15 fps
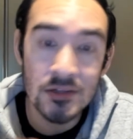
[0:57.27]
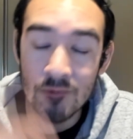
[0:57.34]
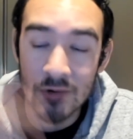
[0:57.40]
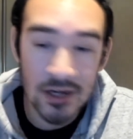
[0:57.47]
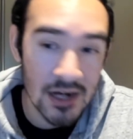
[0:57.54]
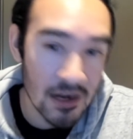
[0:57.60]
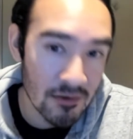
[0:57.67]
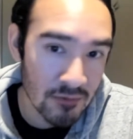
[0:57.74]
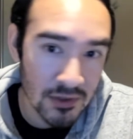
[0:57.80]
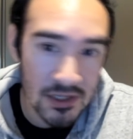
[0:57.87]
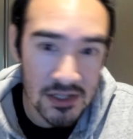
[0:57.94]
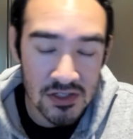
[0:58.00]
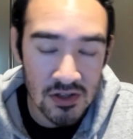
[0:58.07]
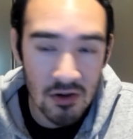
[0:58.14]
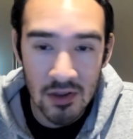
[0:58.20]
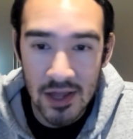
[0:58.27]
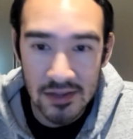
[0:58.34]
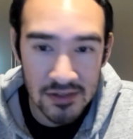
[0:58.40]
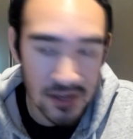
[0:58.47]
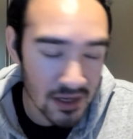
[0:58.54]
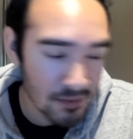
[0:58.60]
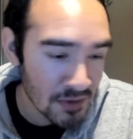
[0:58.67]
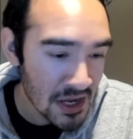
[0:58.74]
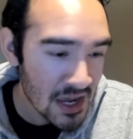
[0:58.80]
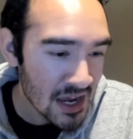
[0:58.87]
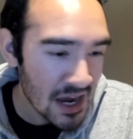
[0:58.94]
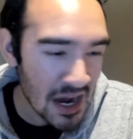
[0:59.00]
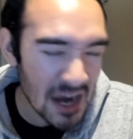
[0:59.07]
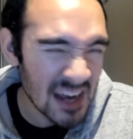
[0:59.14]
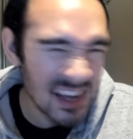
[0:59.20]
and when it got released all that time,
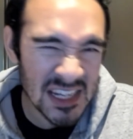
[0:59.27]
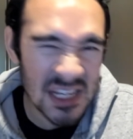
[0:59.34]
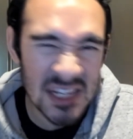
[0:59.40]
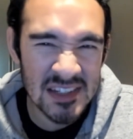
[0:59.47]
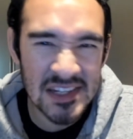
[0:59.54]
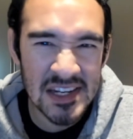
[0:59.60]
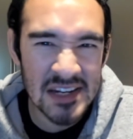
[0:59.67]
it